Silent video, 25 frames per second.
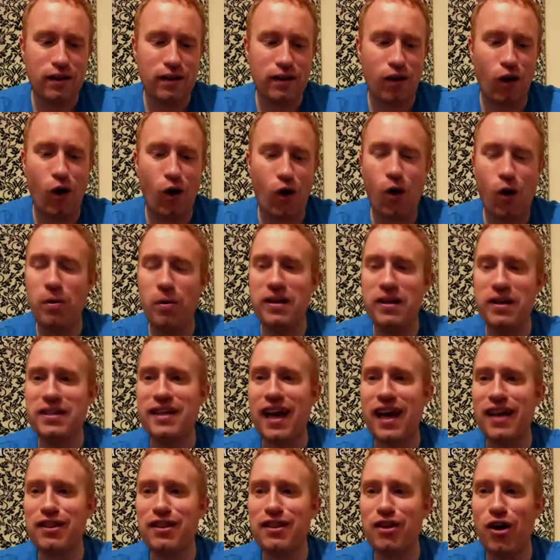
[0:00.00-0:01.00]
always
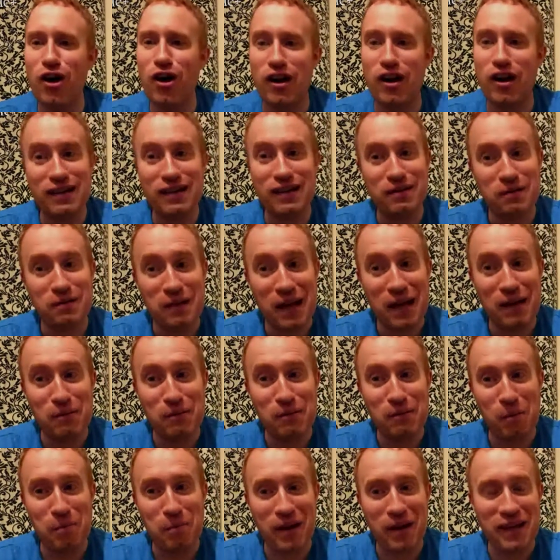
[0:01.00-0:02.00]
get there in
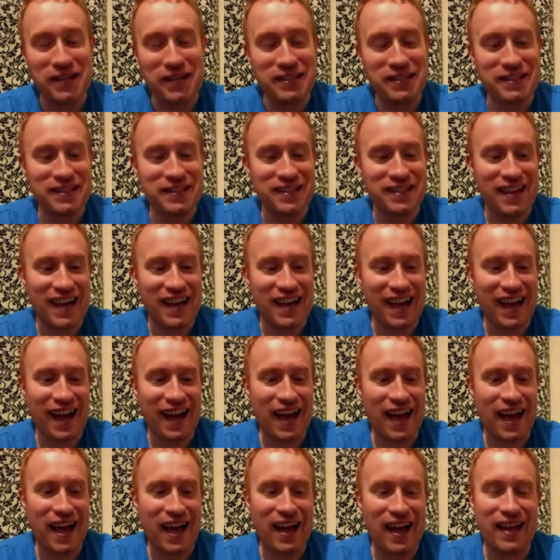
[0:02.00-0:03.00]
one piece,
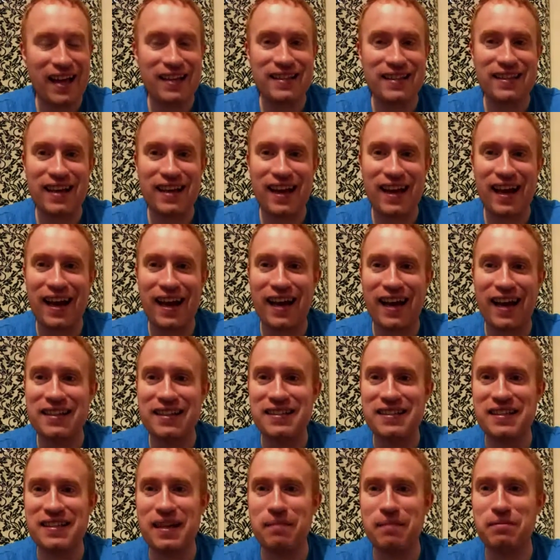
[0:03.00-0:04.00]
and at the
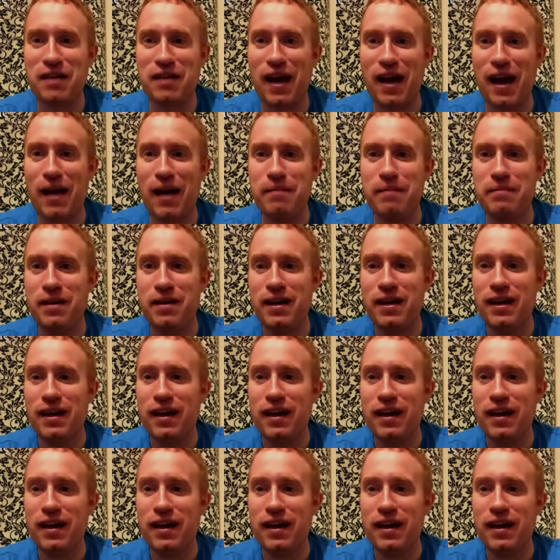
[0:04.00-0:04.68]
same time,